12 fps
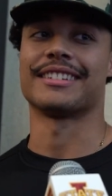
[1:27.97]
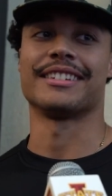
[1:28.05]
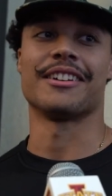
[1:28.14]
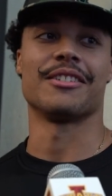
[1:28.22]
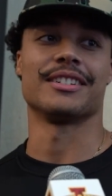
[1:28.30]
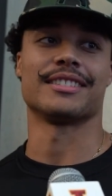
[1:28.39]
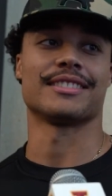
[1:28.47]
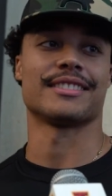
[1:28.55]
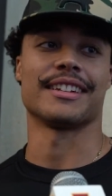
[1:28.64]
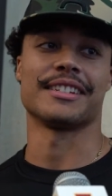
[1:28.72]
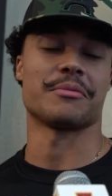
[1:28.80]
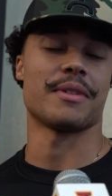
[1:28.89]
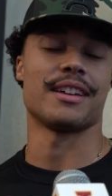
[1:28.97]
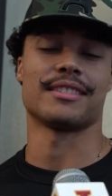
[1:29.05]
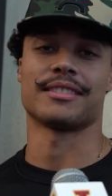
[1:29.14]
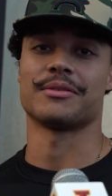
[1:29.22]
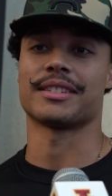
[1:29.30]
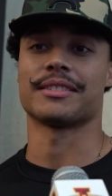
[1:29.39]
you know, is he's
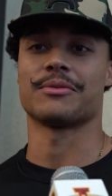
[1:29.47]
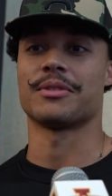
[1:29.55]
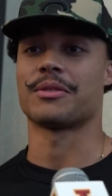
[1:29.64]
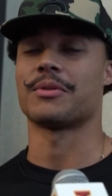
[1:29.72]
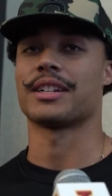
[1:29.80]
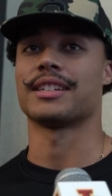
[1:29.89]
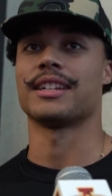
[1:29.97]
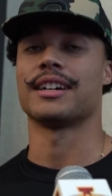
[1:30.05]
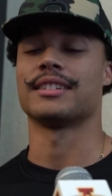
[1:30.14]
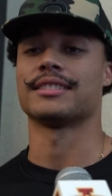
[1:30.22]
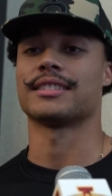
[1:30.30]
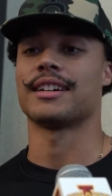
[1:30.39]
amazing with with what he does.